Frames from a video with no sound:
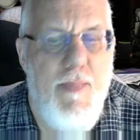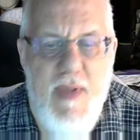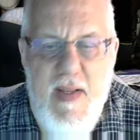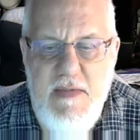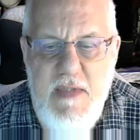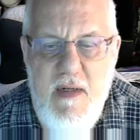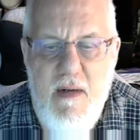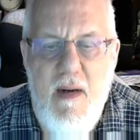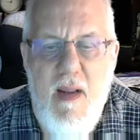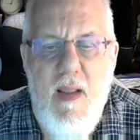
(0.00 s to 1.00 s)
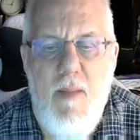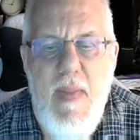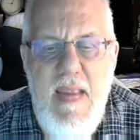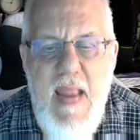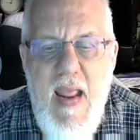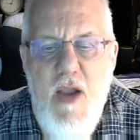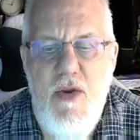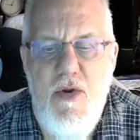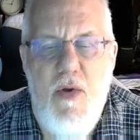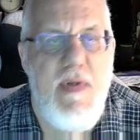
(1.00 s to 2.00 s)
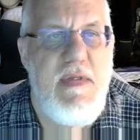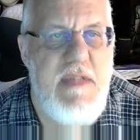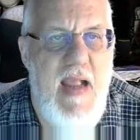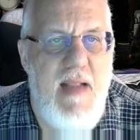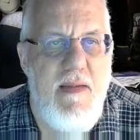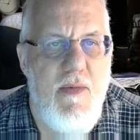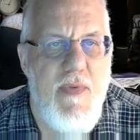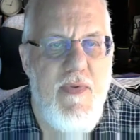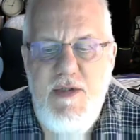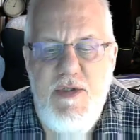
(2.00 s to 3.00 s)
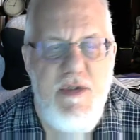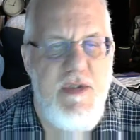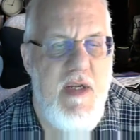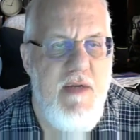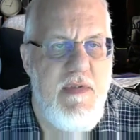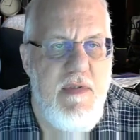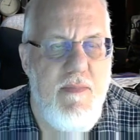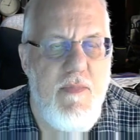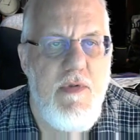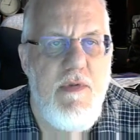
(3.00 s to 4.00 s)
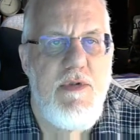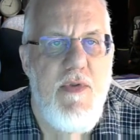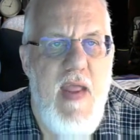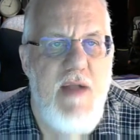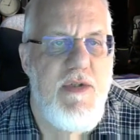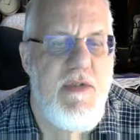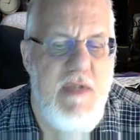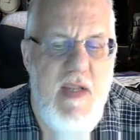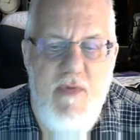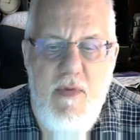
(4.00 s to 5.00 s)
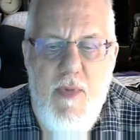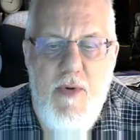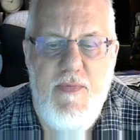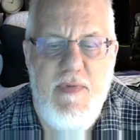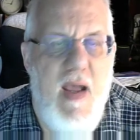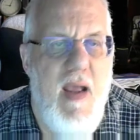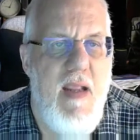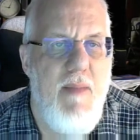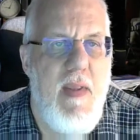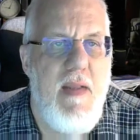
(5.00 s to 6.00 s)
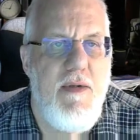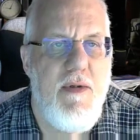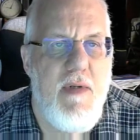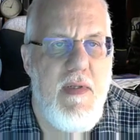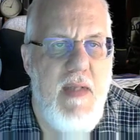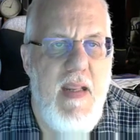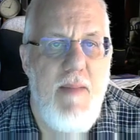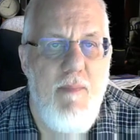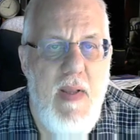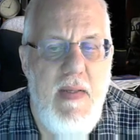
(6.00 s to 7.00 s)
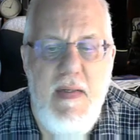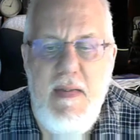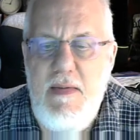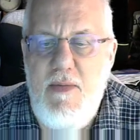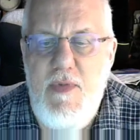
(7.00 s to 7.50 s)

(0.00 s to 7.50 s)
But now you know exactly what they're going to go. So that should save you both time and your in-game money when you're doing that.